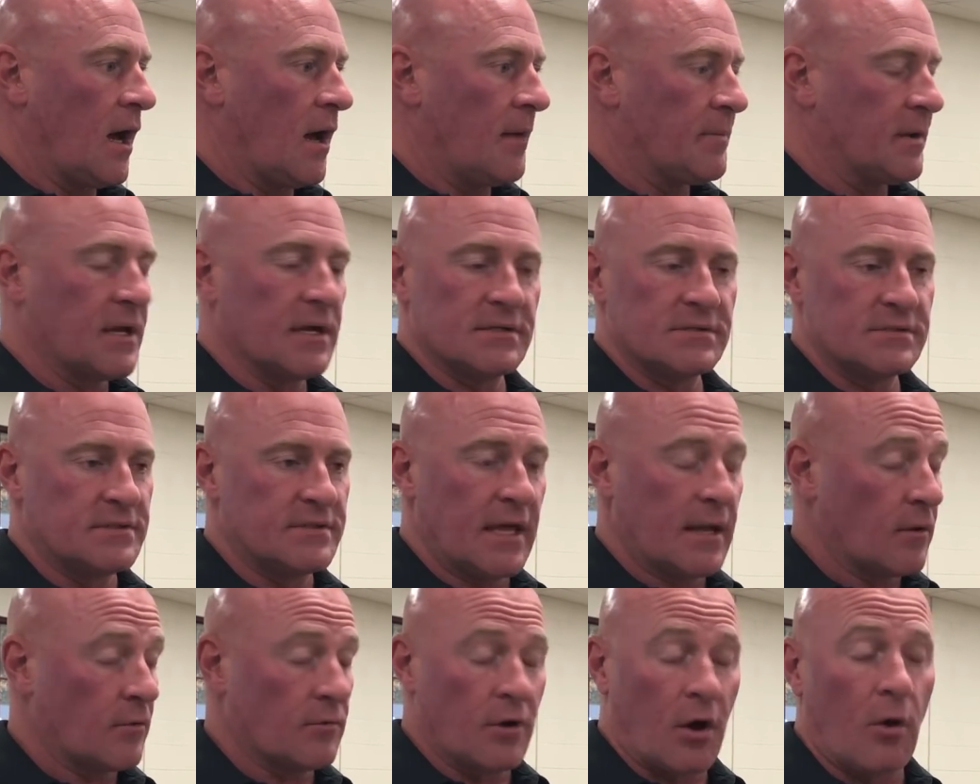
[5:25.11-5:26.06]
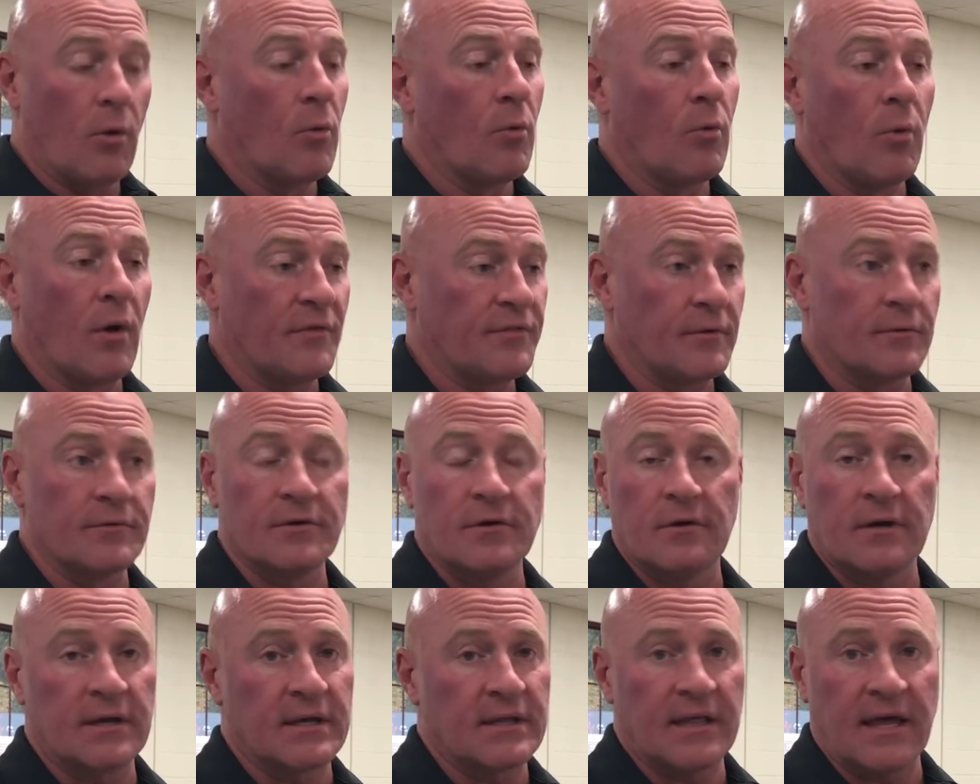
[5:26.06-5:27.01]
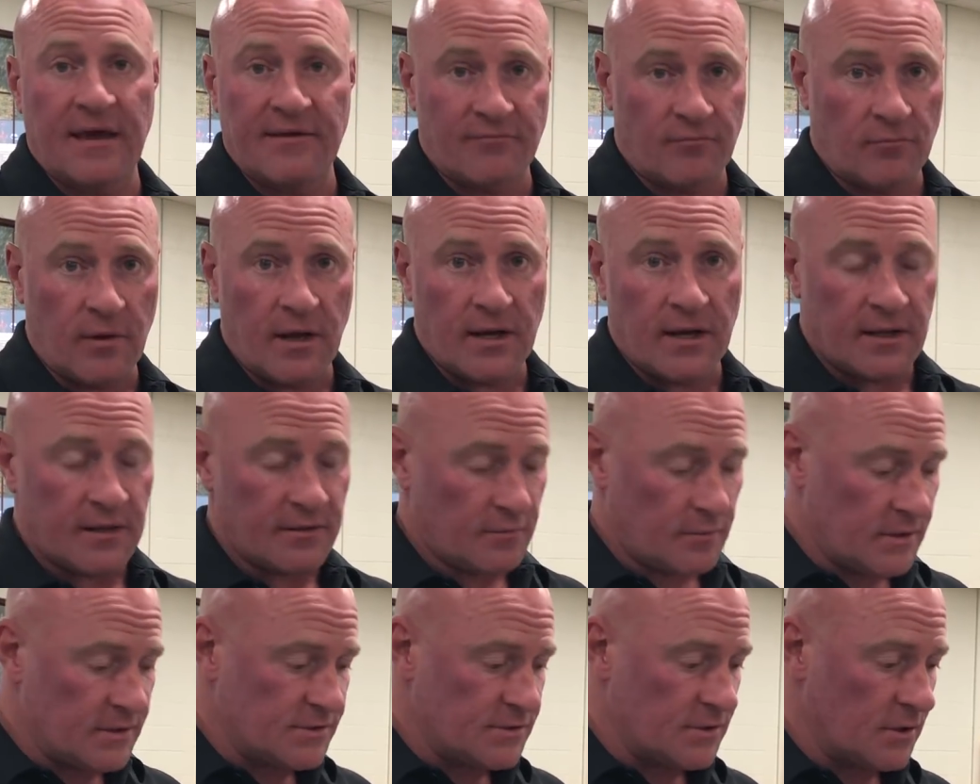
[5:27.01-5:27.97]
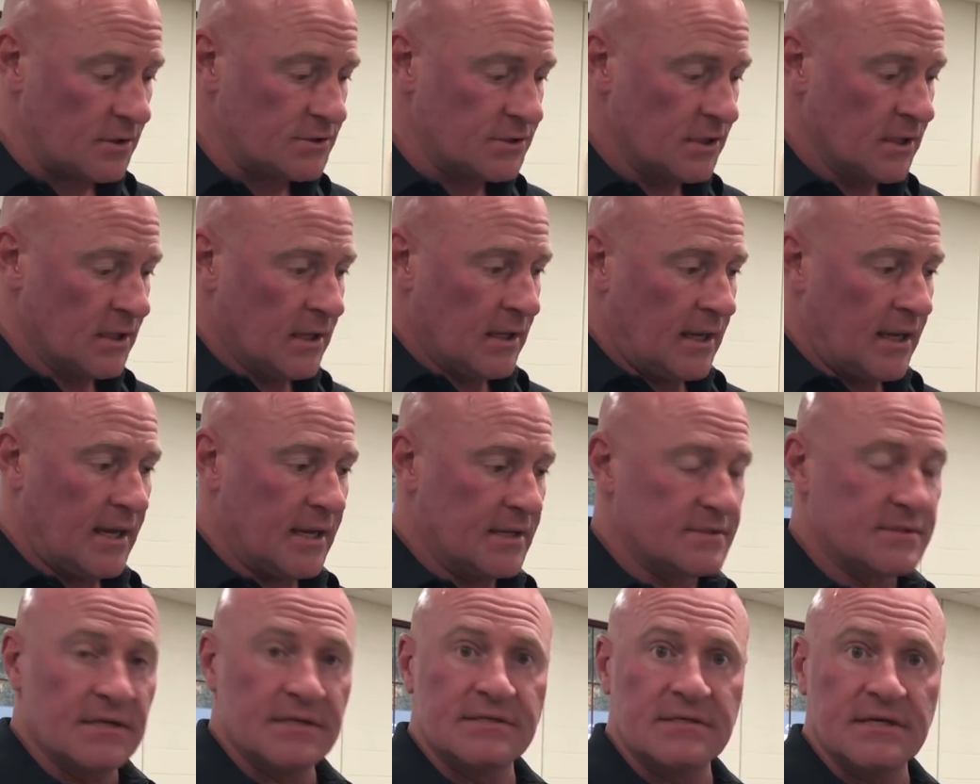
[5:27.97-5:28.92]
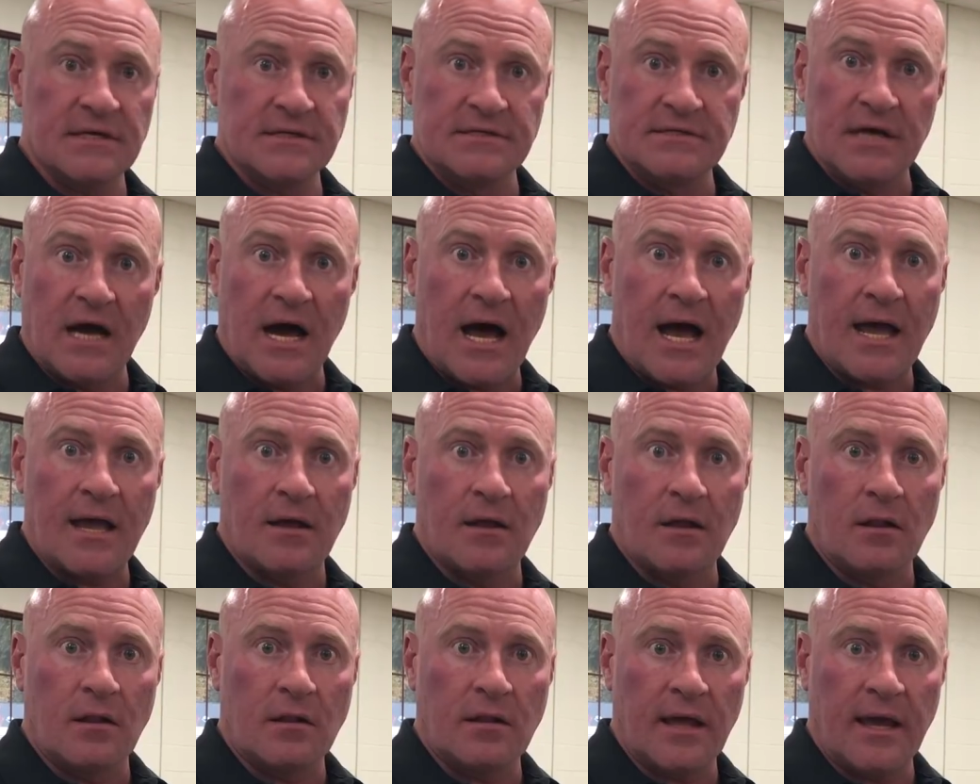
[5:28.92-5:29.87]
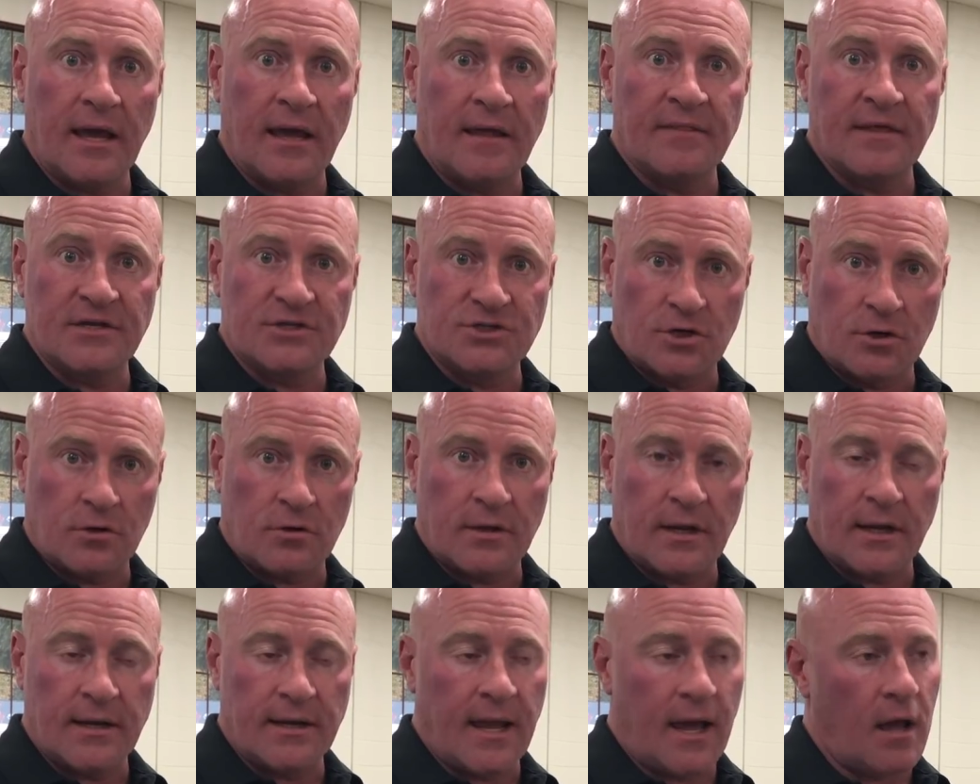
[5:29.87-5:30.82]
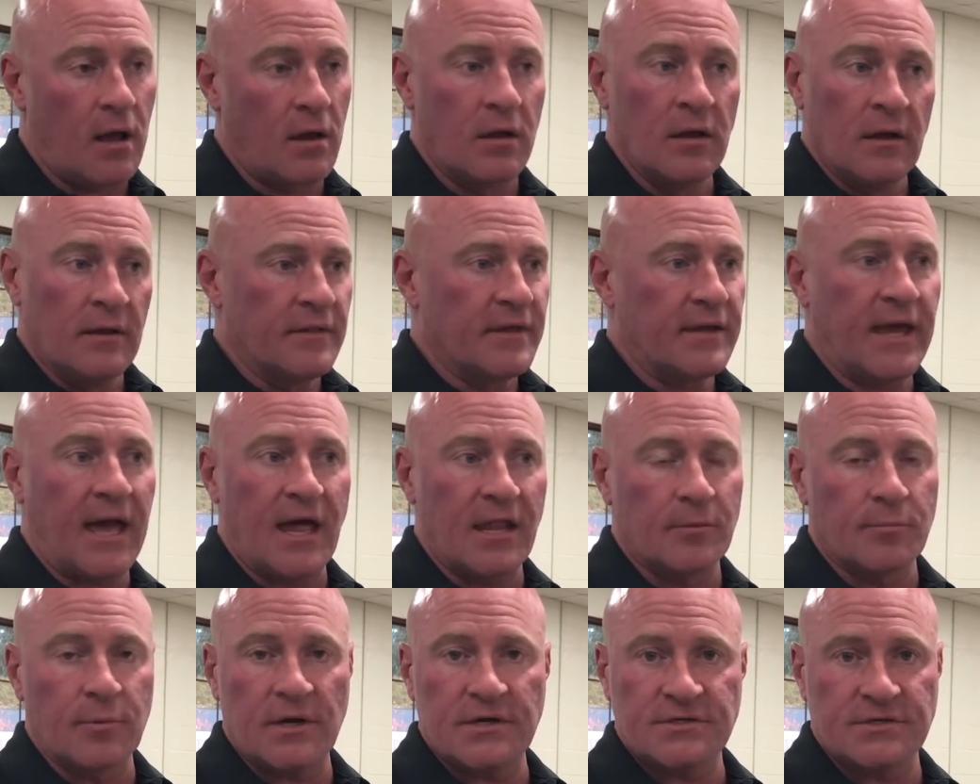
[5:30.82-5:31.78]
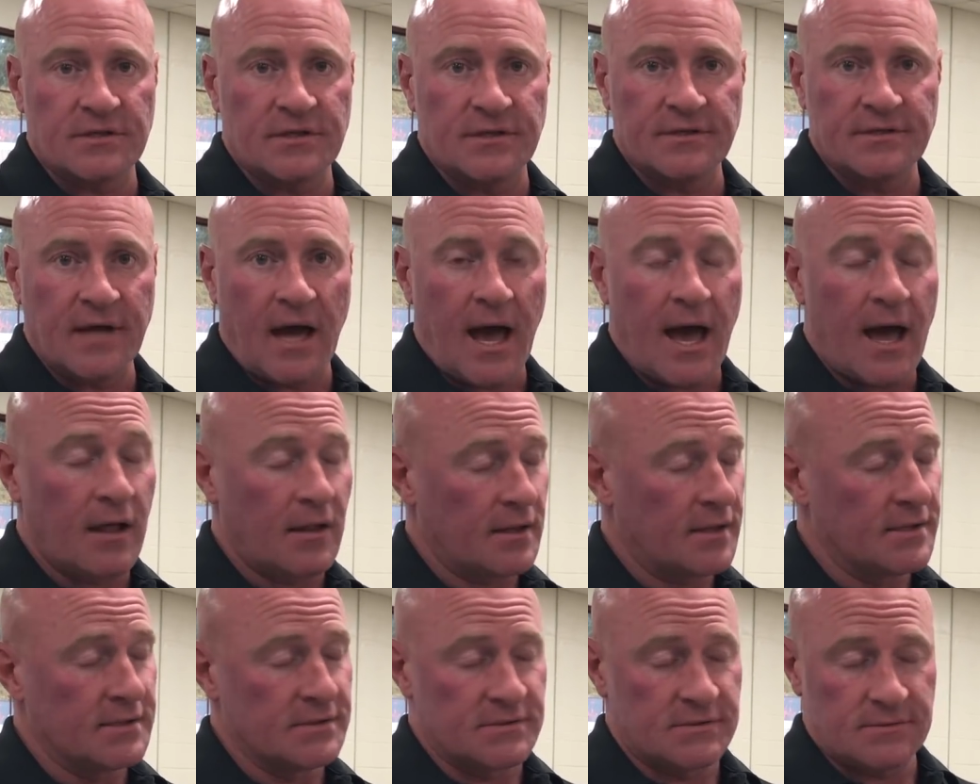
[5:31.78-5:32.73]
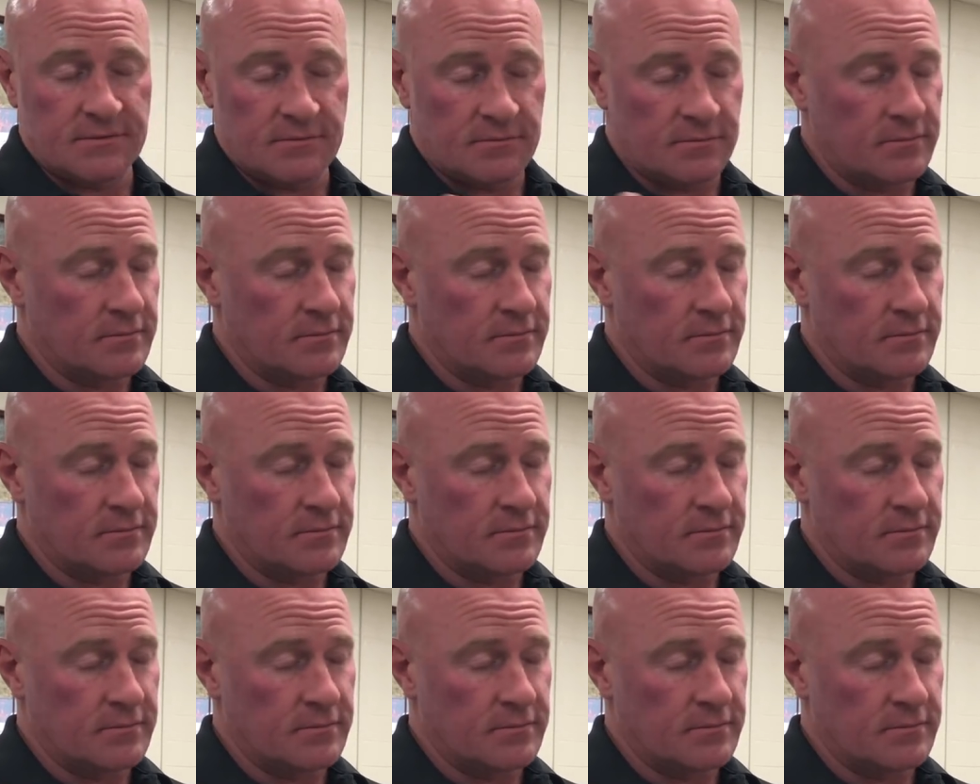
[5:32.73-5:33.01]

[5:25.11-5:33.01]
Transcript: because they don't know what they're doing and they haven't read any of the research, is they see a dial and they turn it. Now, the calibration of the dial is